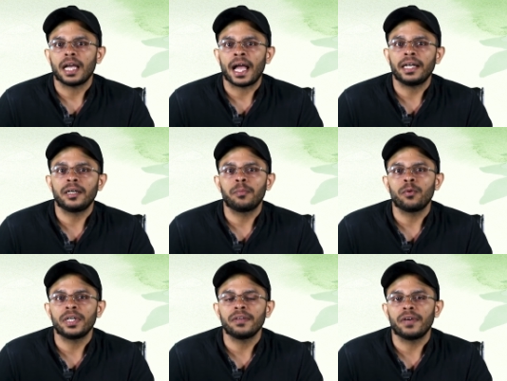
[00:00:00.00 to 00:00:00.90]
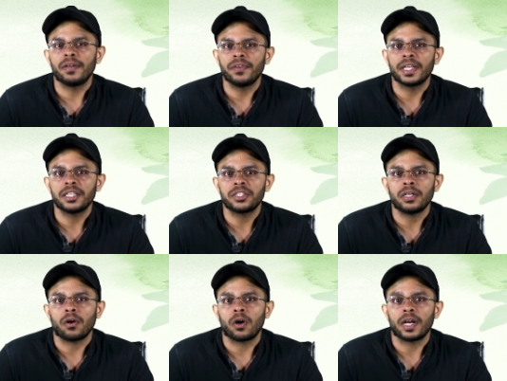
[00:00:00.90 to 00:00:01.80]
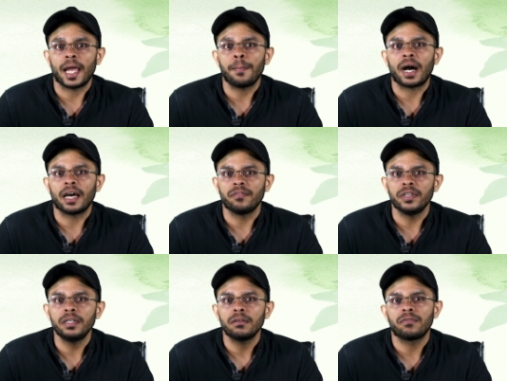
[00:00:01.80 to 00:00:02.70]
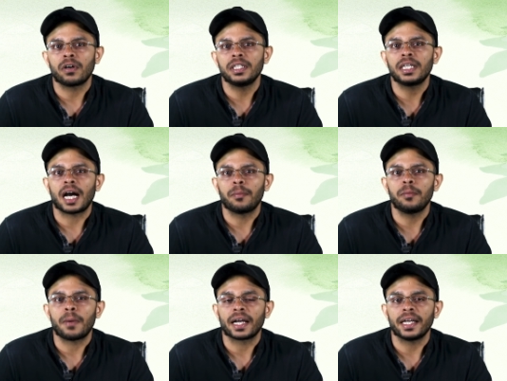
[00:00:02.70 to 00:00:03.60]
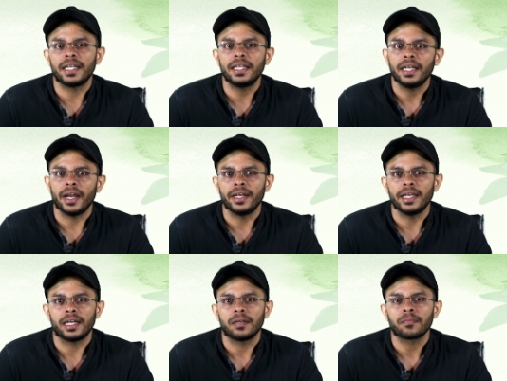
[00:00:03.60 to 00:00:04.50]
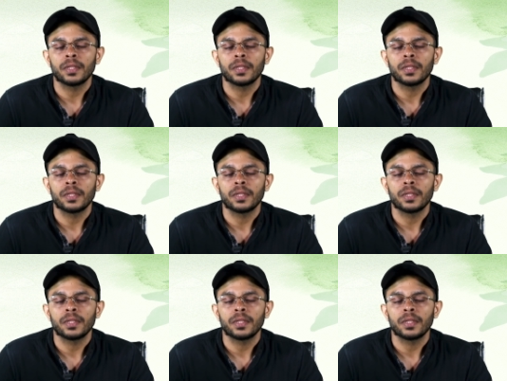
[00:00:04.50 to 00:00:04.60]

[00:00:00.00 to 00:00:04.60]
and reporting verification or MRV for the carbon market in India.